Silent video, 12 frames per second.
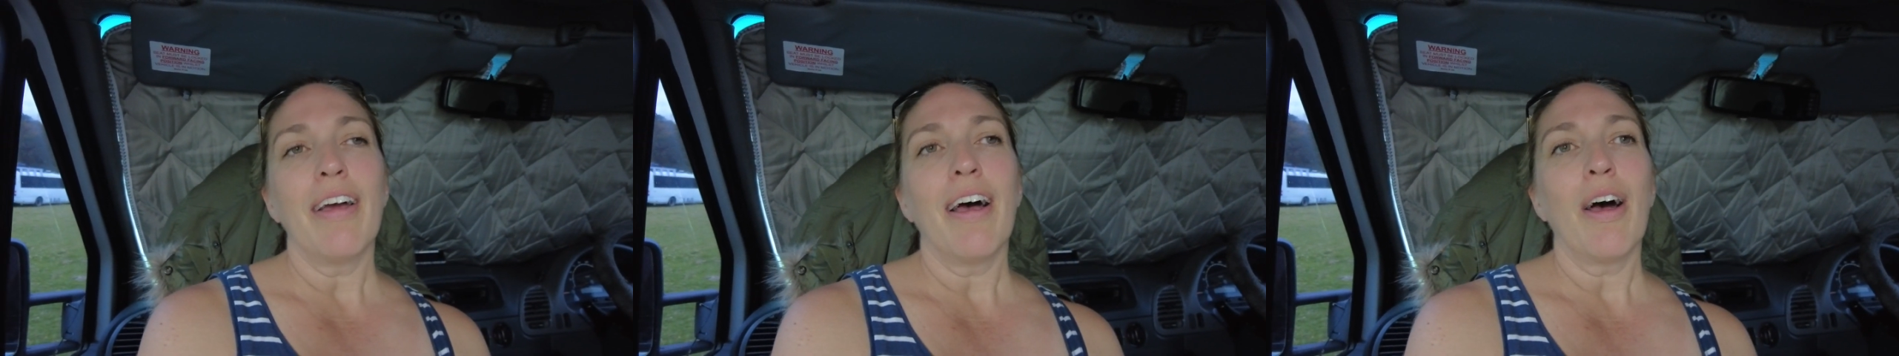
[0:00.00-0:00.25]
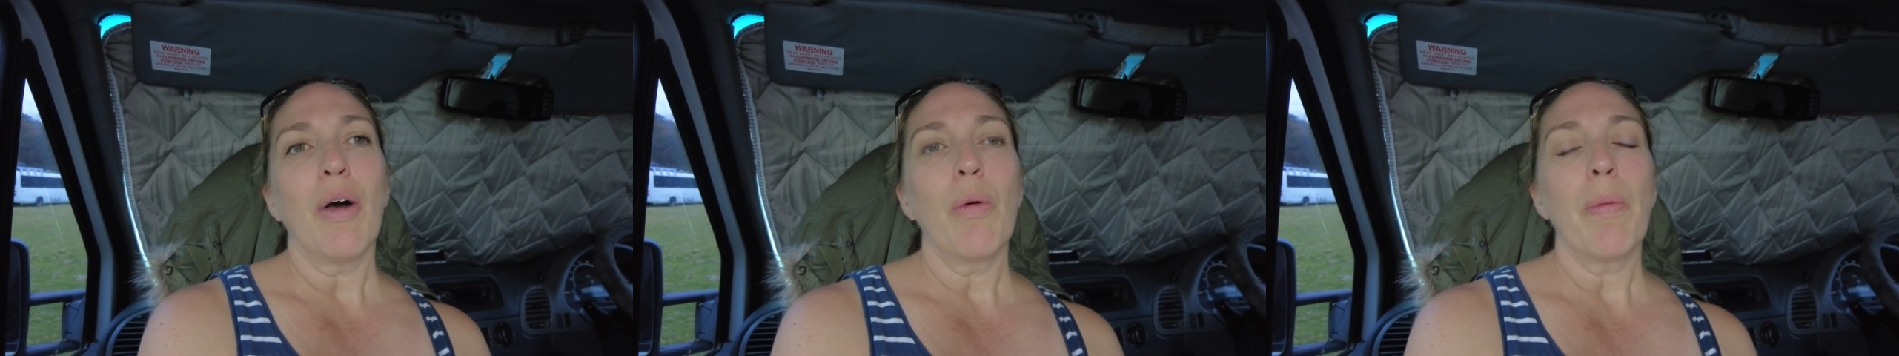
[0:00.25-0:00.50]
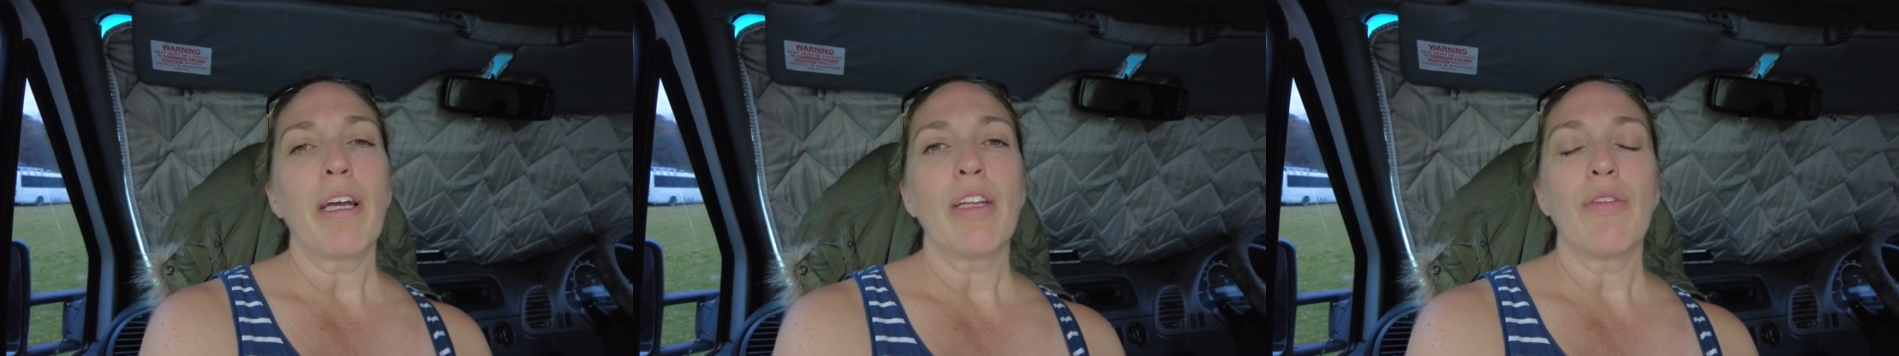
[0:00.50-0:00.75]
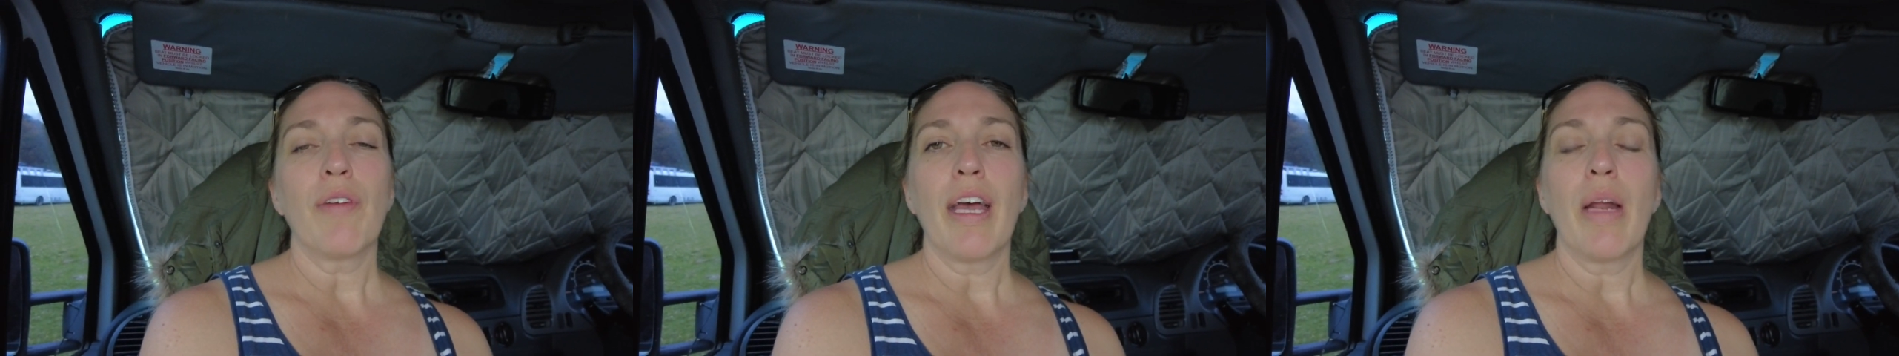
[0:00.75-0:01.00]
Uh, we're back at
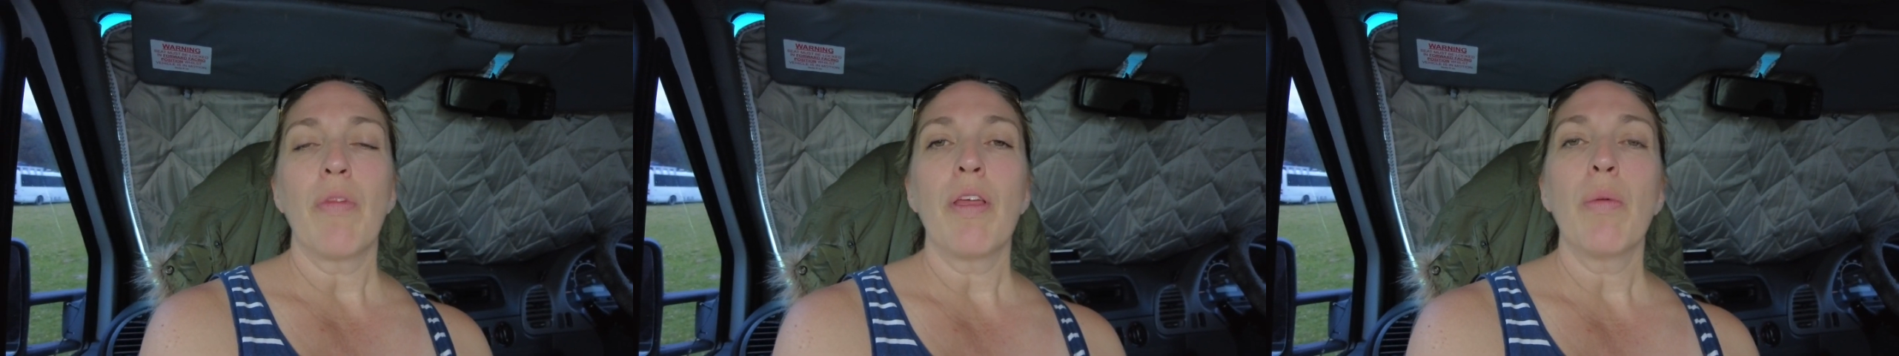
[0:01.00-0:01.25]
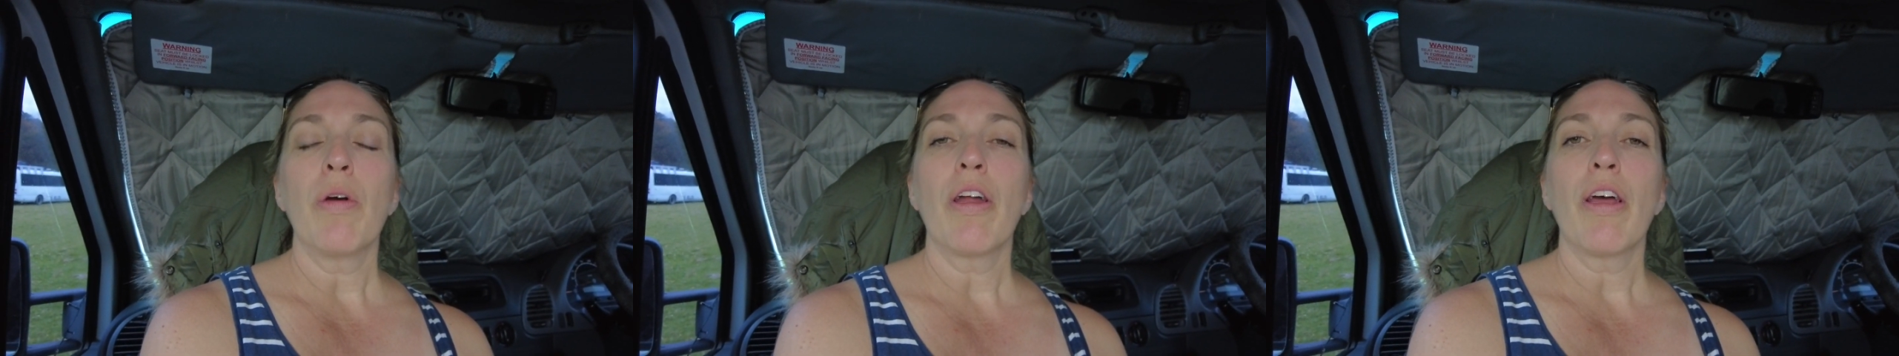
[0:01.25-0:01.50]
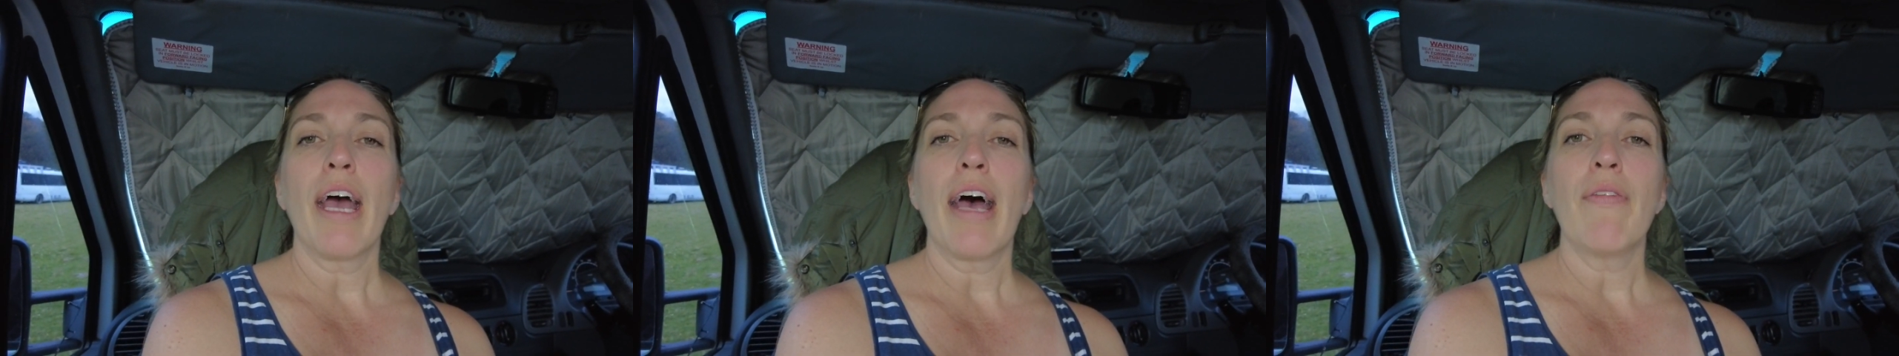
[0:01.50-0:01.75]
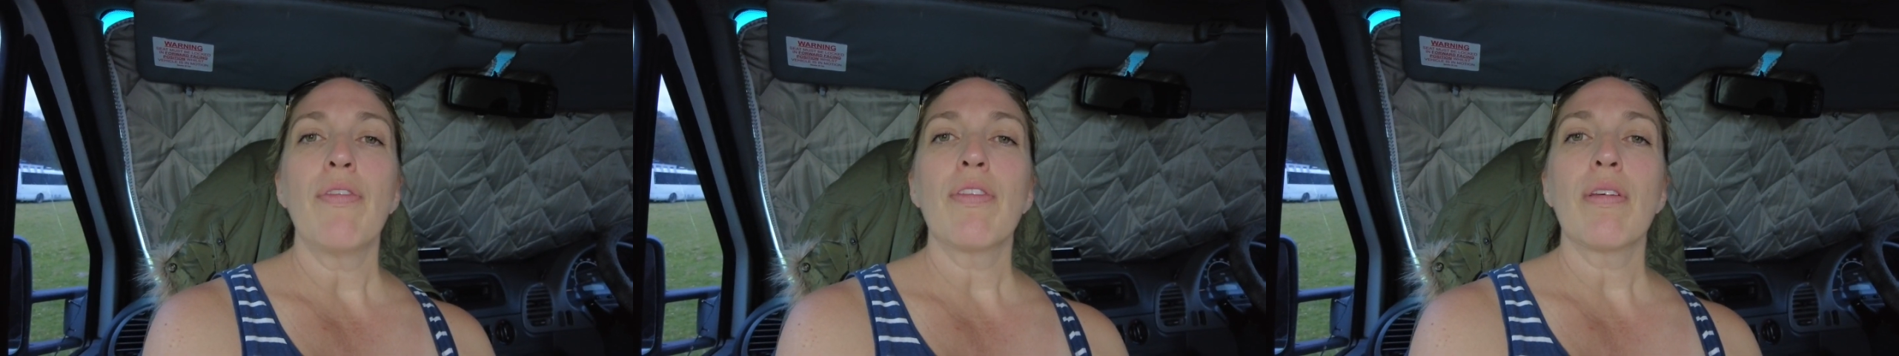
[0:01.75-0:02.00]
the van. I think we're going to
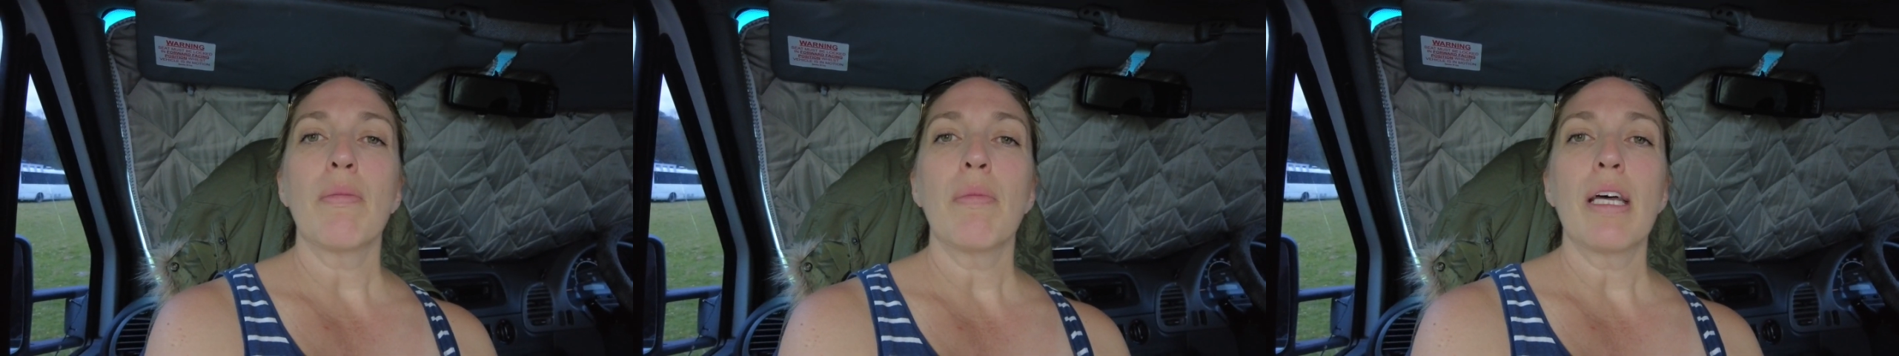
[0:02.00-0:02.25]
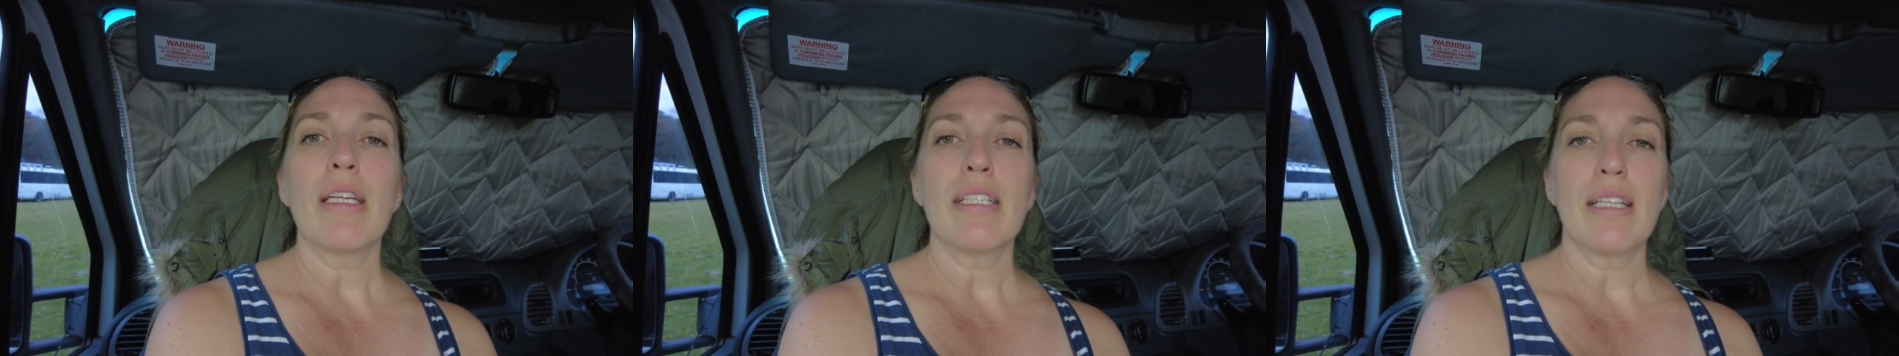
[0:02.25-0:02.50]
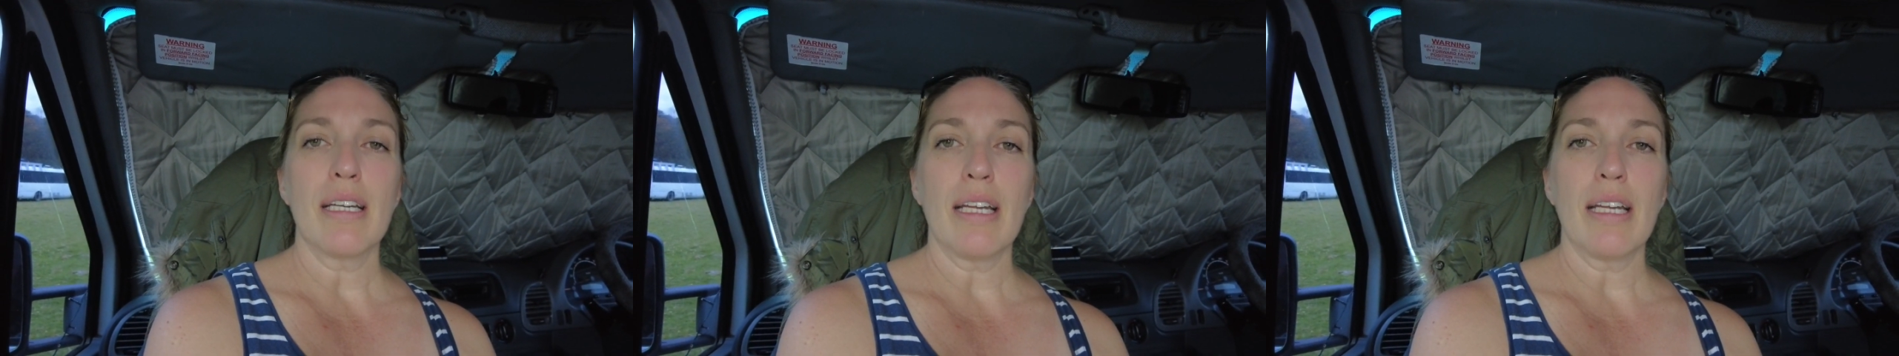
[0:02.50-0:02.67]
have some dinner